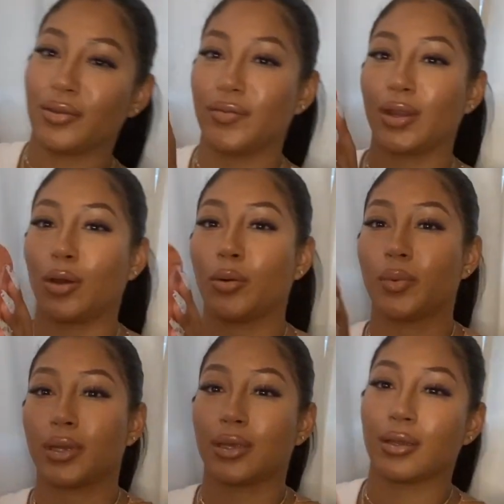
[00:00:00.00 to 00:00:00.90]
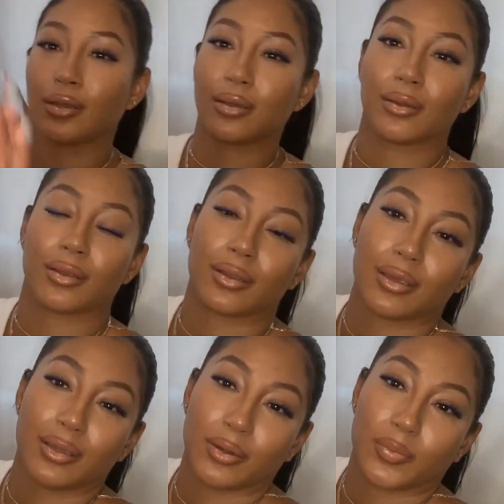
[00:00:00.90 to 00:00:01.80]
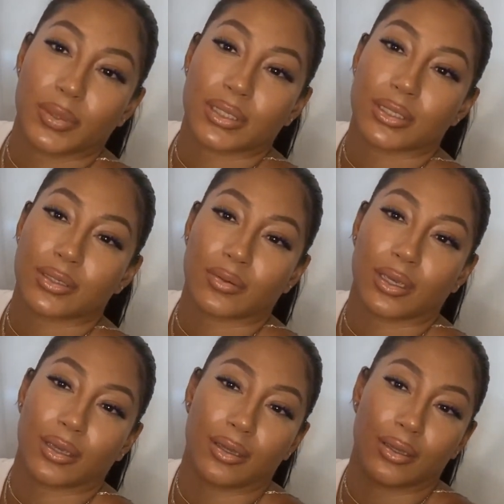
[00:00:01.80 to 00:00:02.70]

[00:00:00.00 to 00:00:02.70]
do you even open it? I think it opens this way.